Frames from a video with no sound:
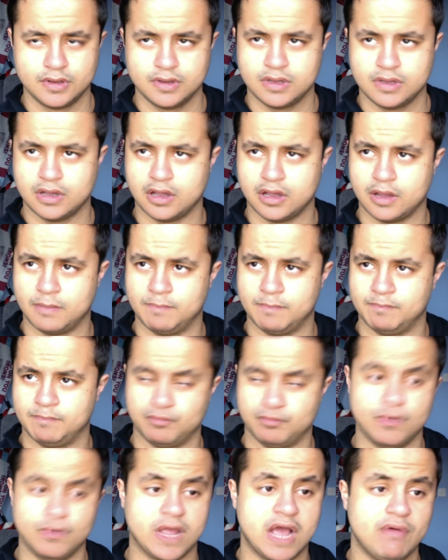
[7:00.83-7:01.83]

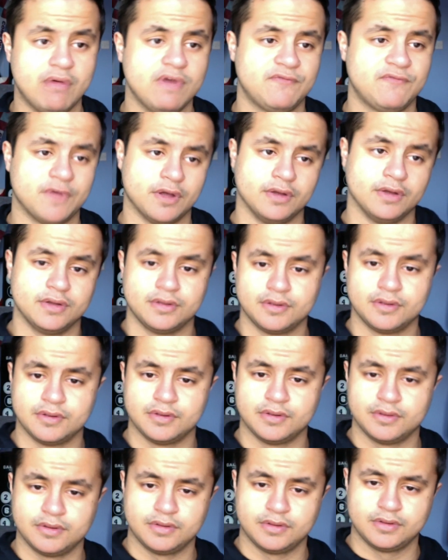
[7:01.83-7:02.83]
However,
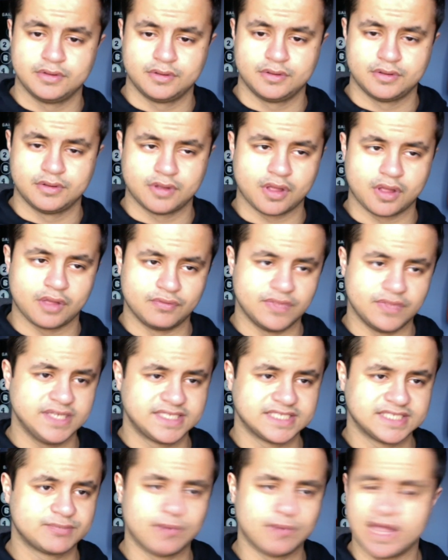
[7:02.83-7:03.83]

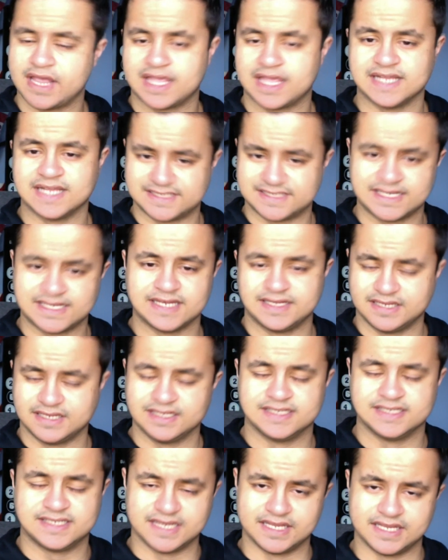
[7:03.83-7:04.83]
this is where it gets
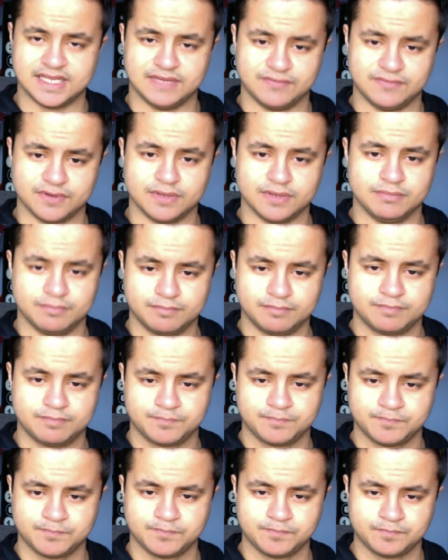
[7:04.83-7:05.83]
sticky for them.
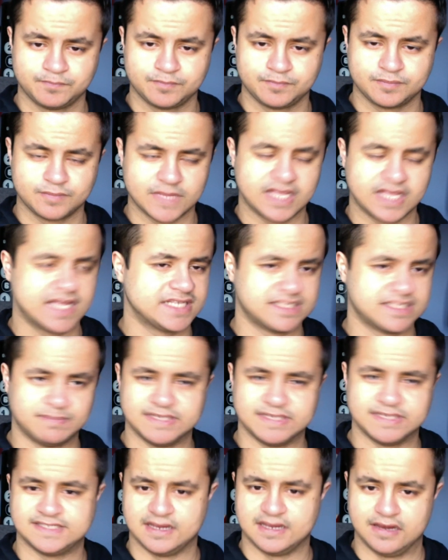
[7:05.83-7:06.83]
It gets a
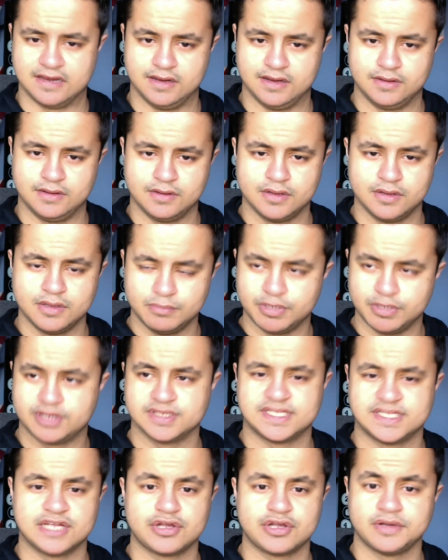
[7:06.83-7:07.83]
bit techy.
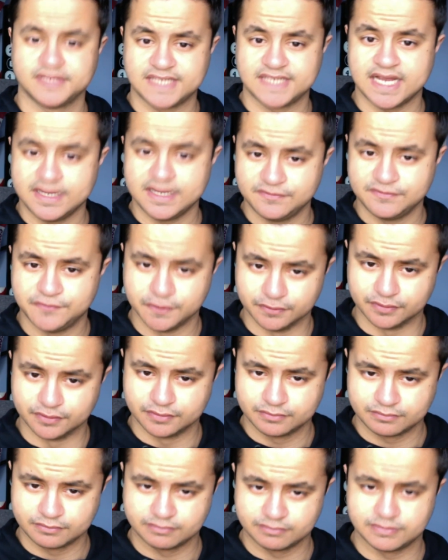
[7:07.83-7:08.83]
Because they're going to Anfield.
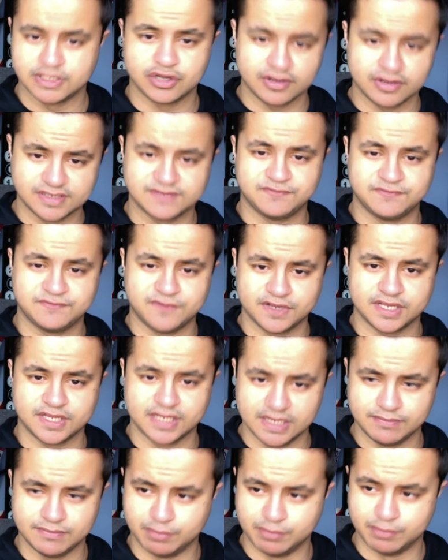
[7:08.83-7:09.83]
They're going to fucking
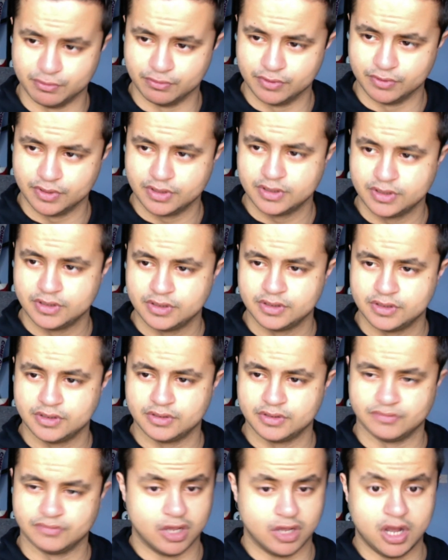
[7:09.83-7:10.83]
Liverpool.
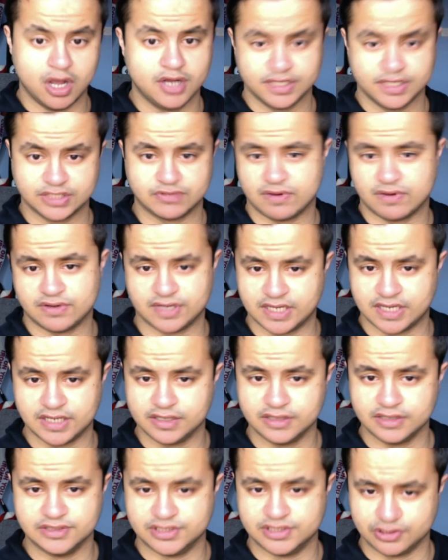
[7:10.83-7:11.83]
The hardest ground in
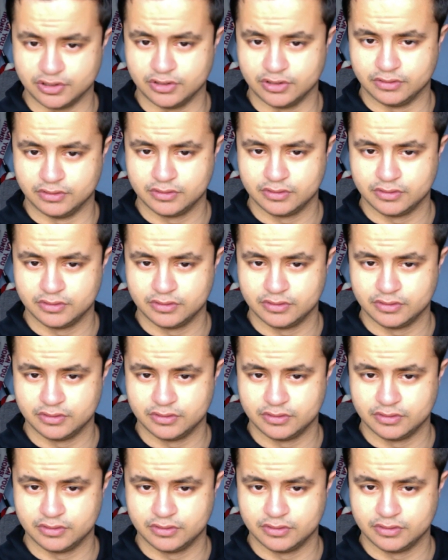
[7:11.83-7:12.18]
England to go.